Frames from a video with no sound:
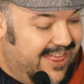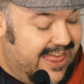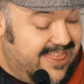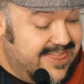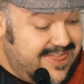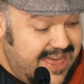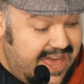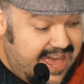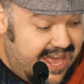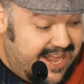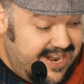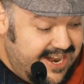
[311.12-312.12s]
And
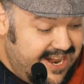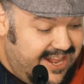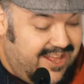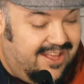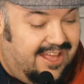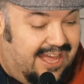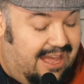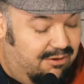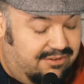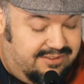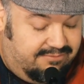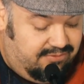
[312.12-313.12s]
then,
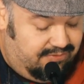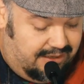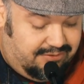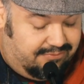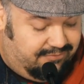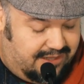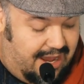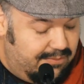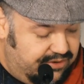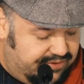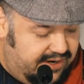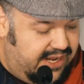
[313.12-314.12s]
as time
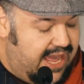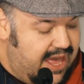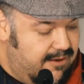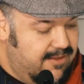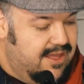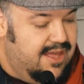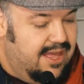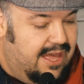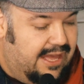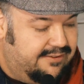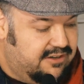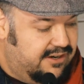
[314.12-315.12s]
was running out,
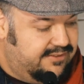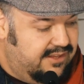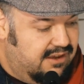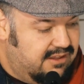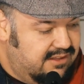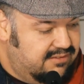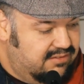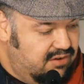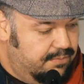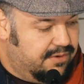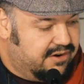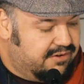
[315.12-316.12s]
I started seeing all these
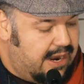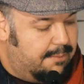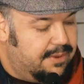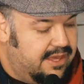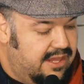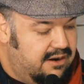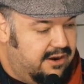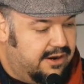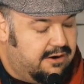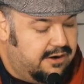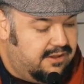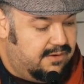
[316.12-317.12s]
super crappy internet
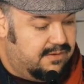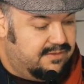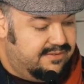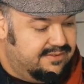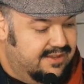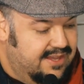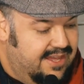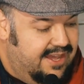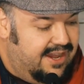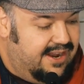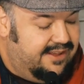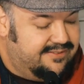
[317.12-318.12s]
cartoons.
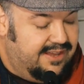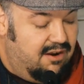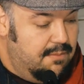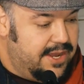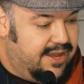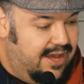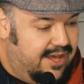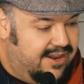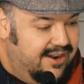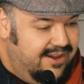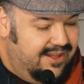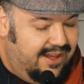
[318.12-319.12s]
And I said, oh my God,
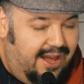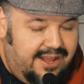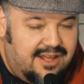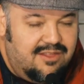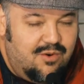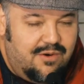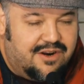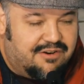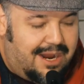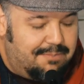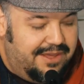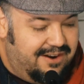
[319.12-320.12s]
I can do a
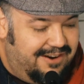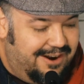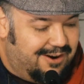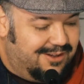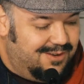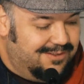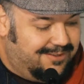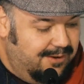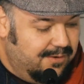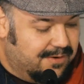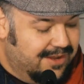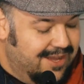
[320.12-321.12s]
crappy internet cartoon
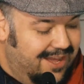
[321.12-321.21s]
too.